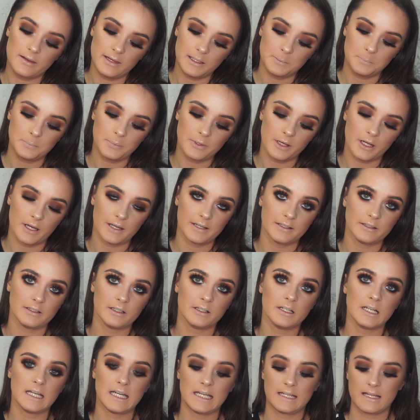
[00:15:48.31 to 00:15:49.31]
lip
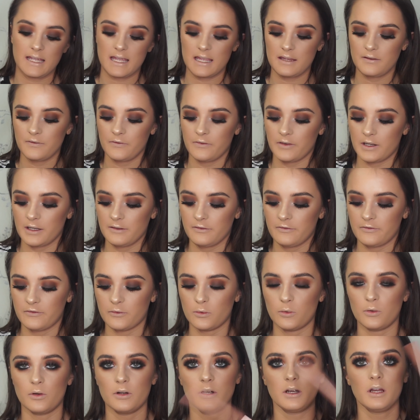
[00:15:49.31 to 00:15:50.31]
liner in
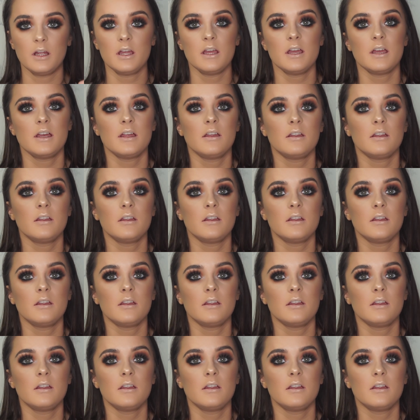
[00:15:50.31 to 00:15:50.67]
854,